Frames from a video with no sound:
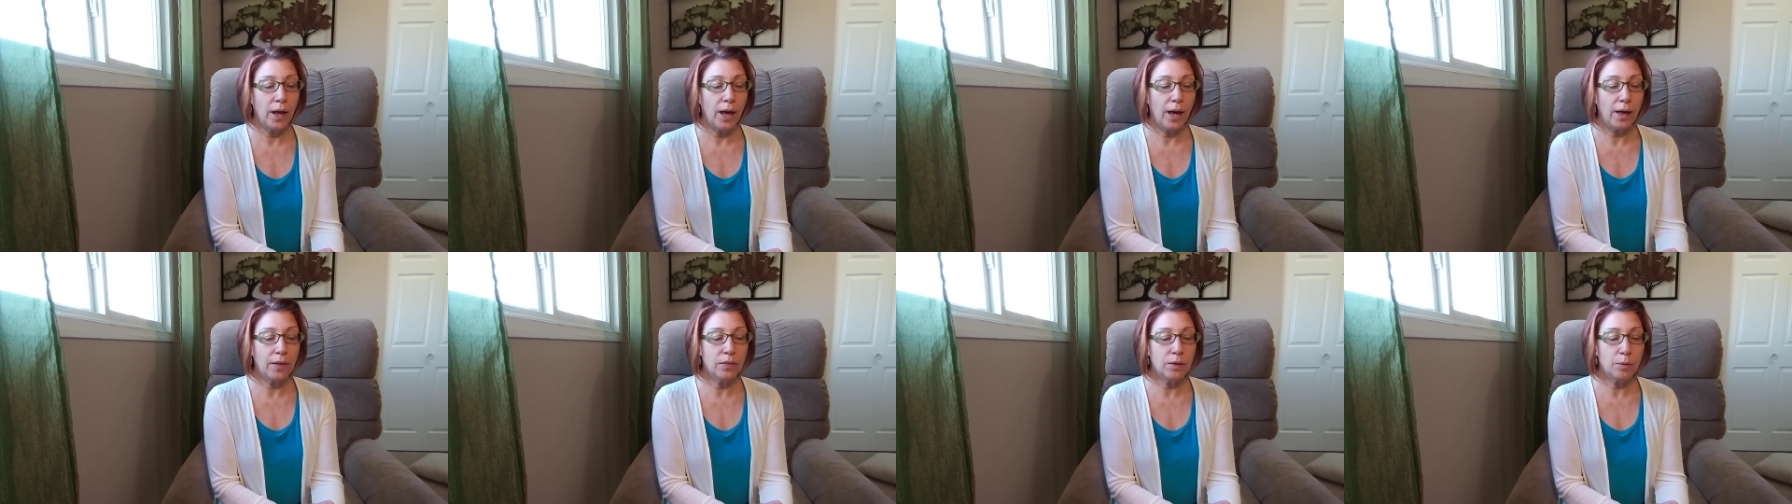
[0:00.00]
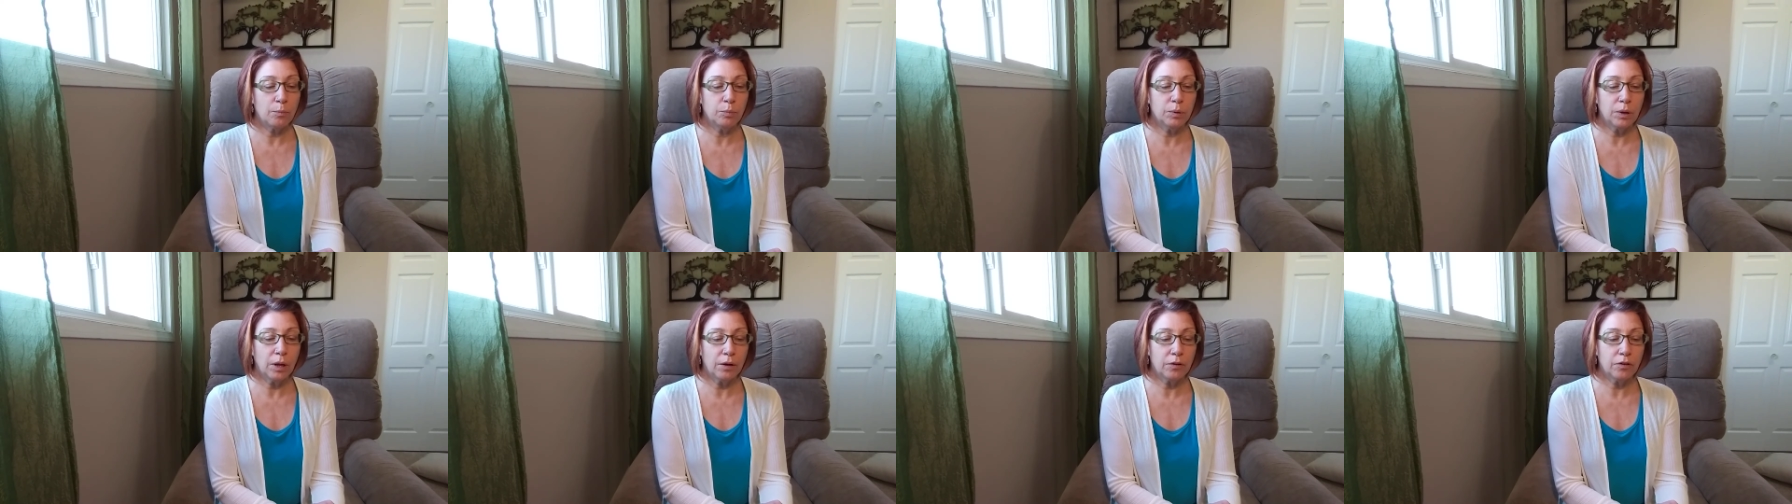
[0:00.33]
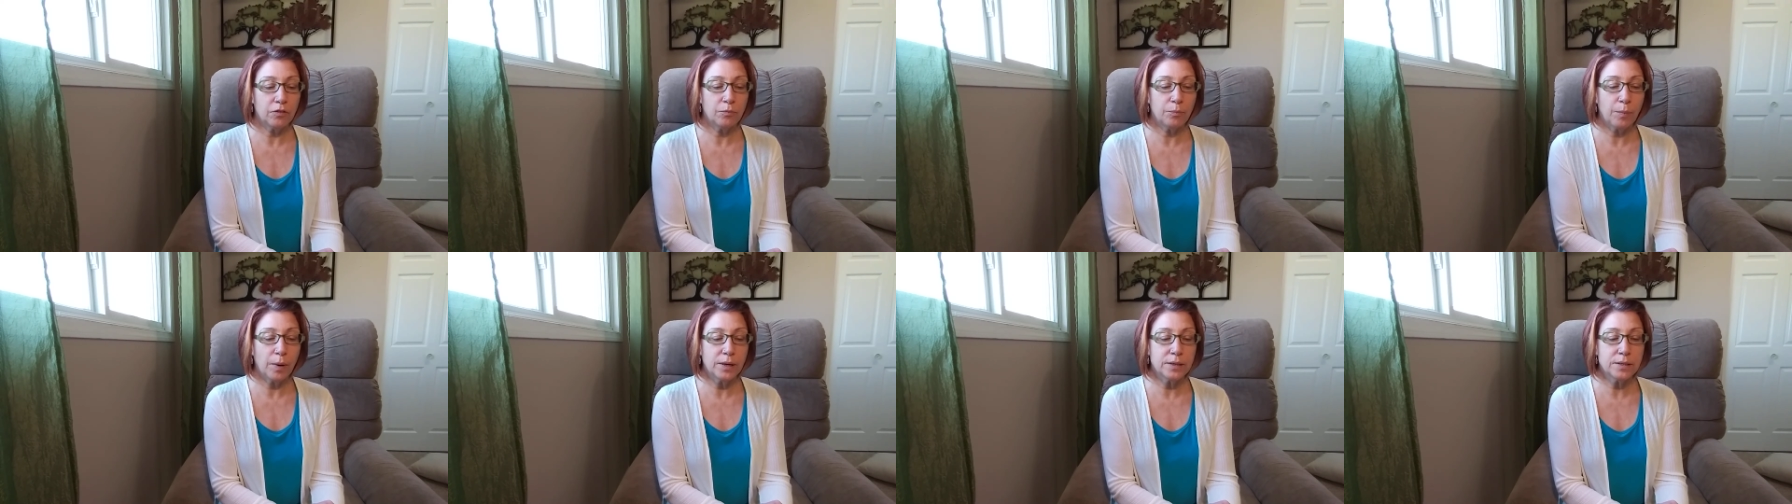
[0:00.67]
and the blood
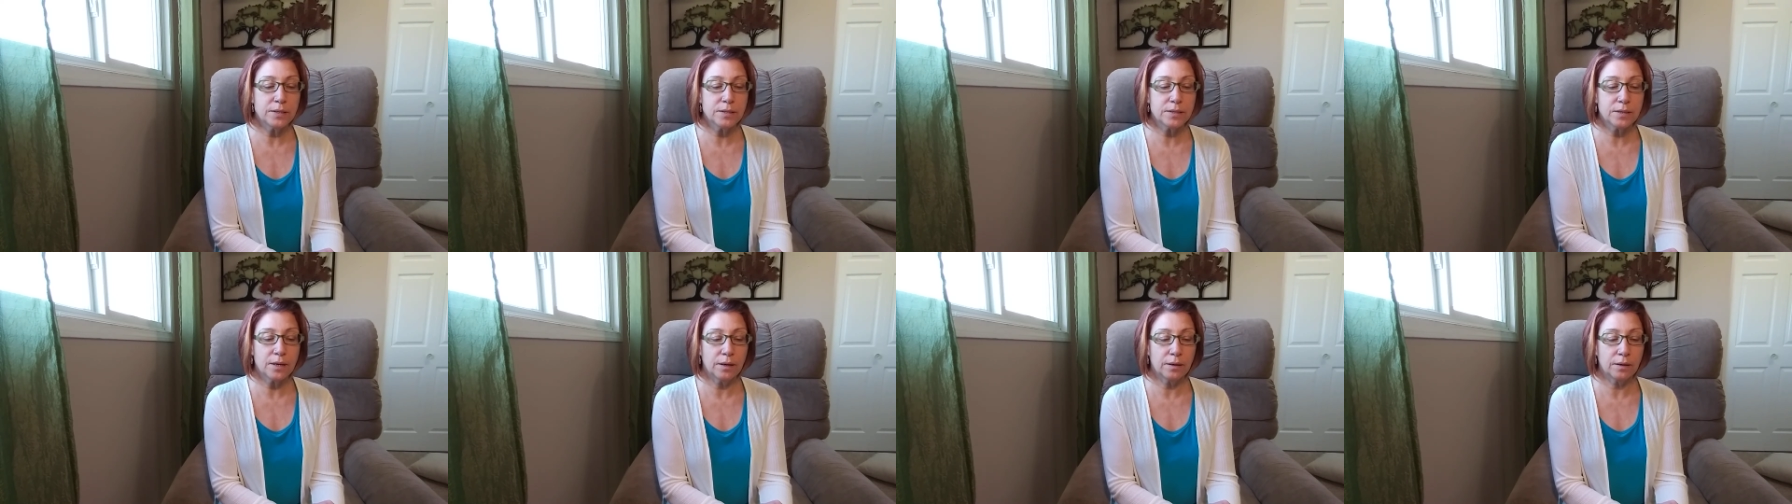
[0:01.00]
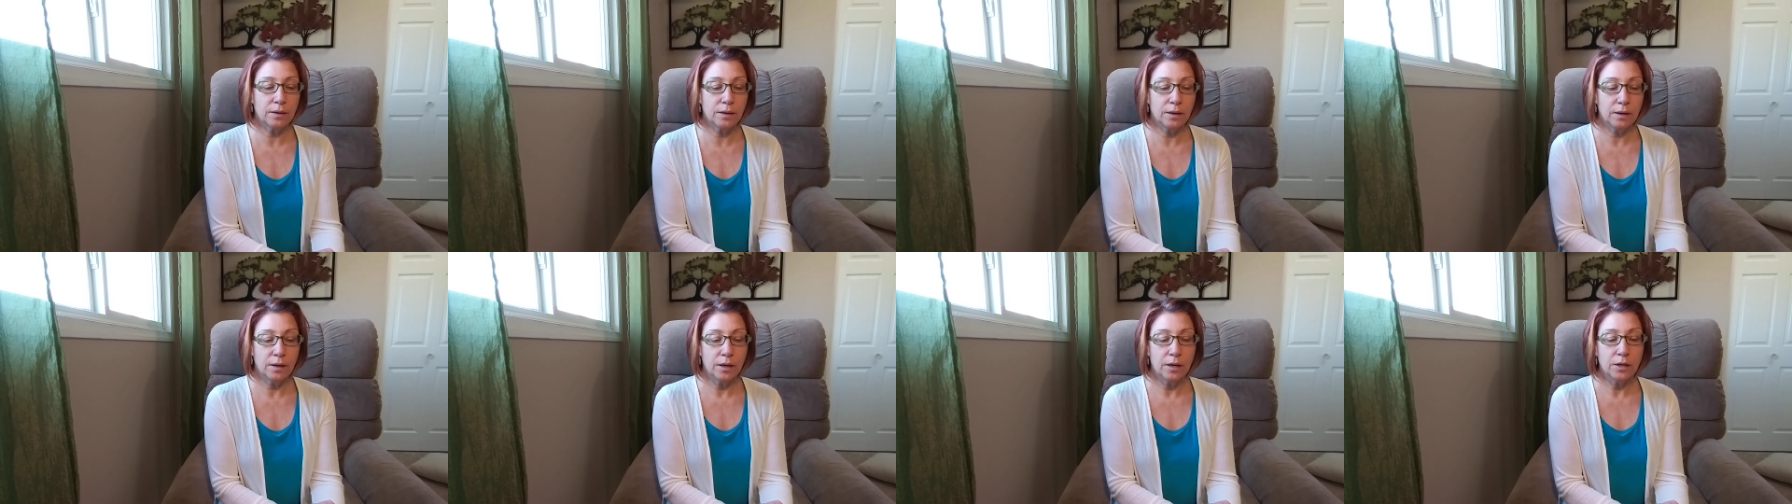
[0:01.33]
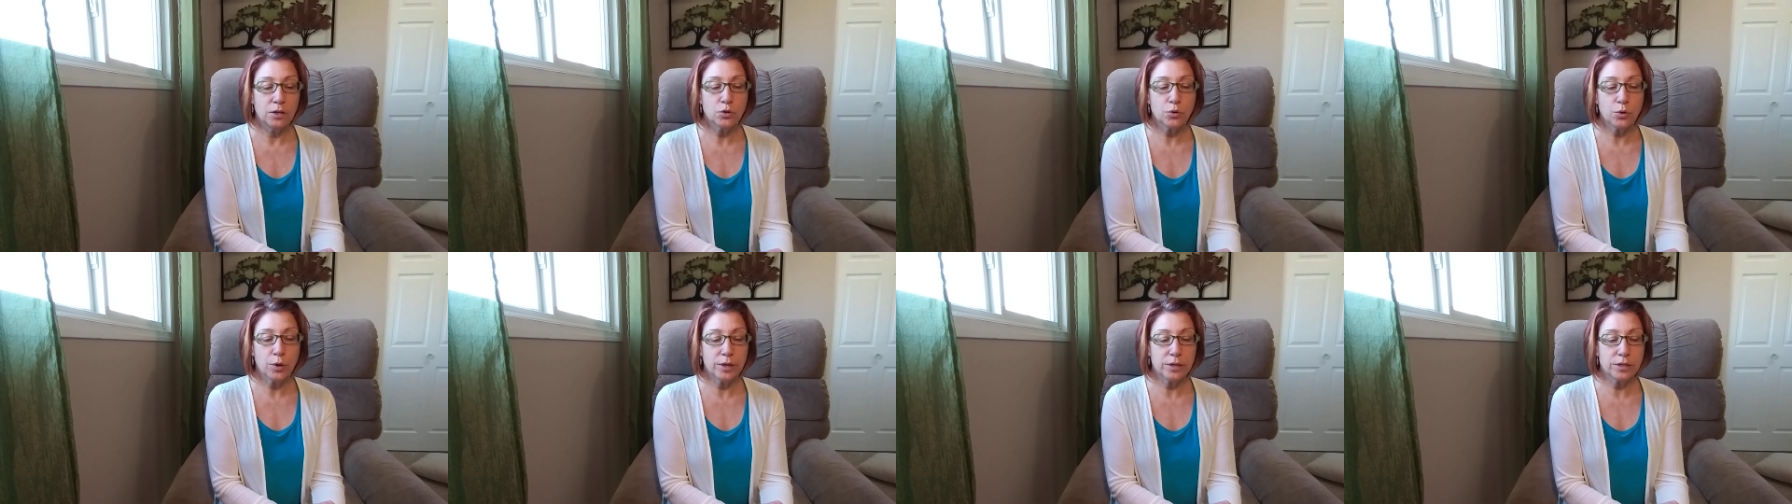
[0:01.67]
of my son
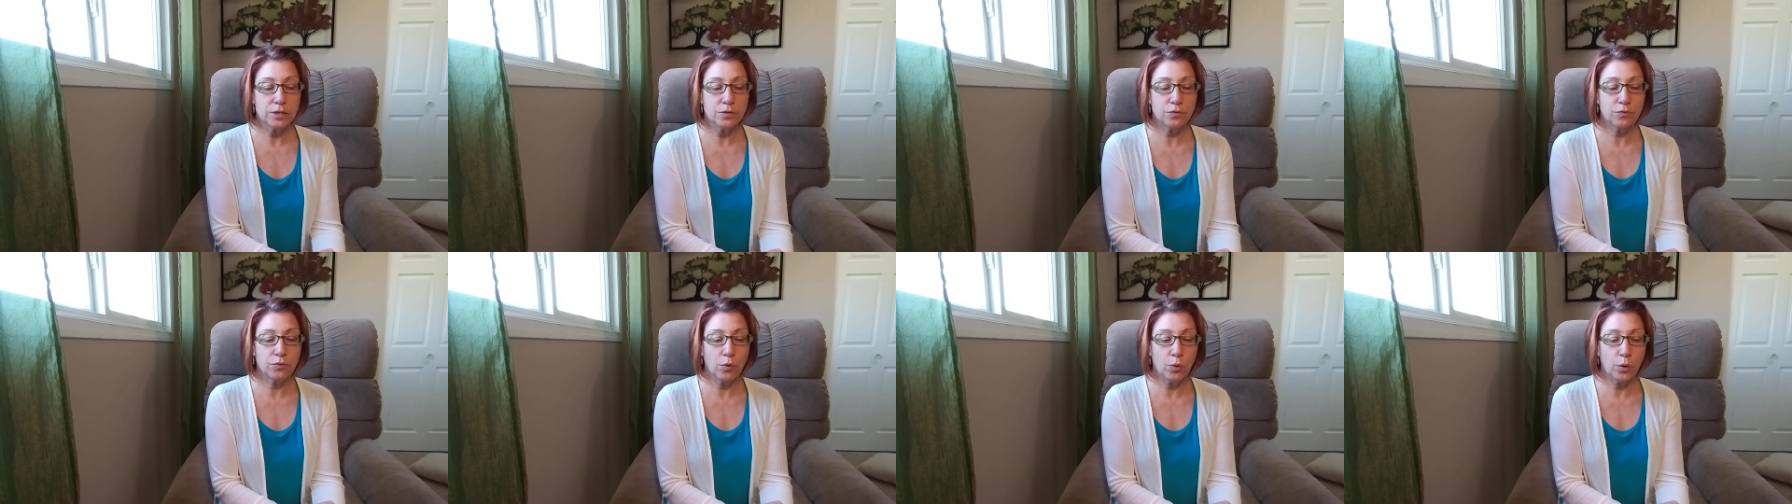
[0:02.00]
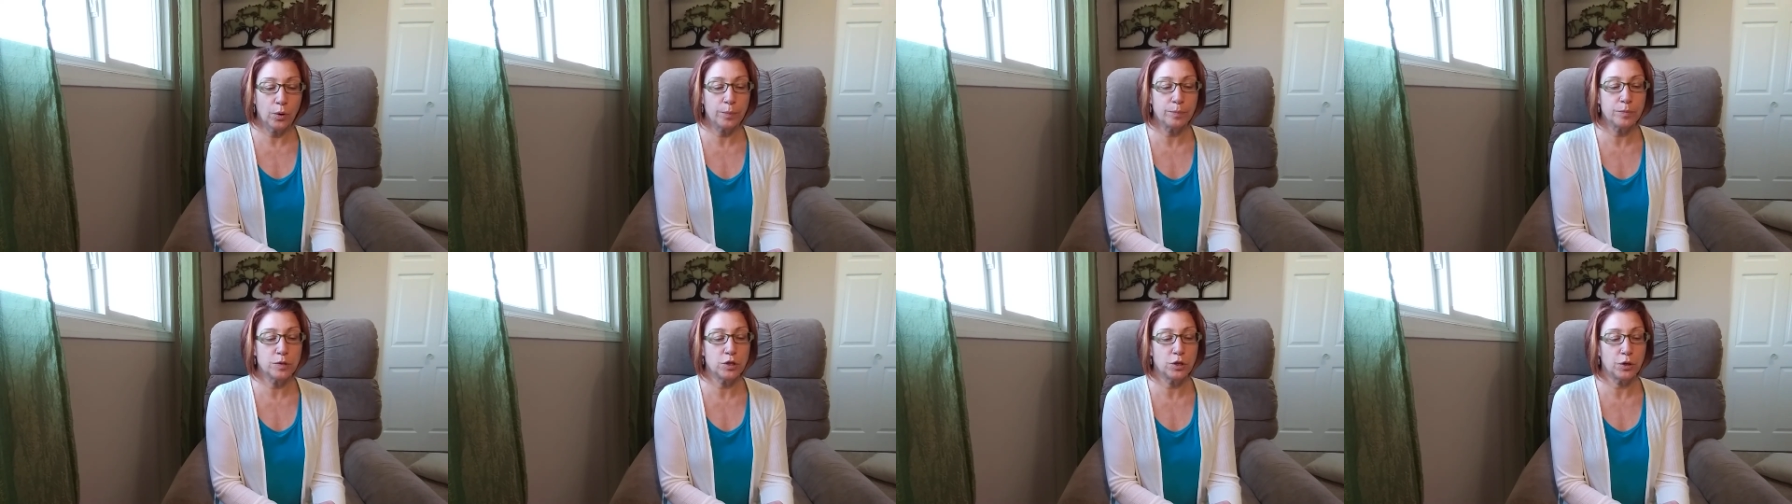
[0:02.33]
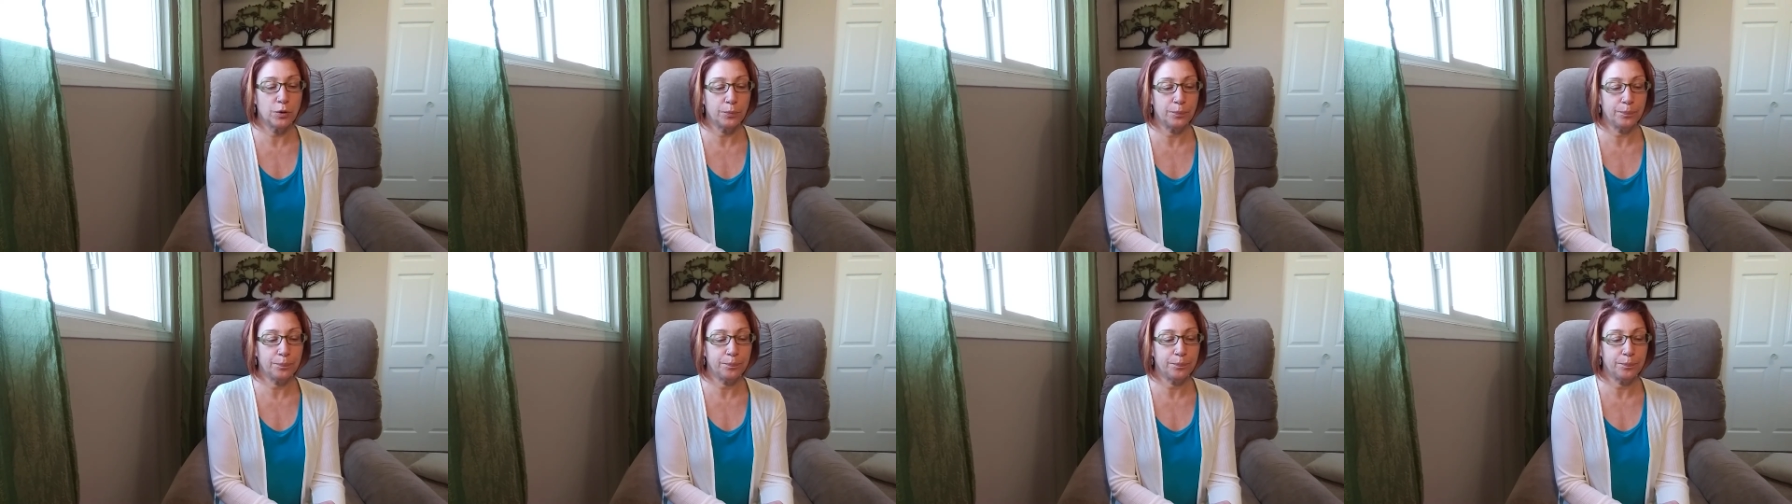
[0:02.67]
transforms you.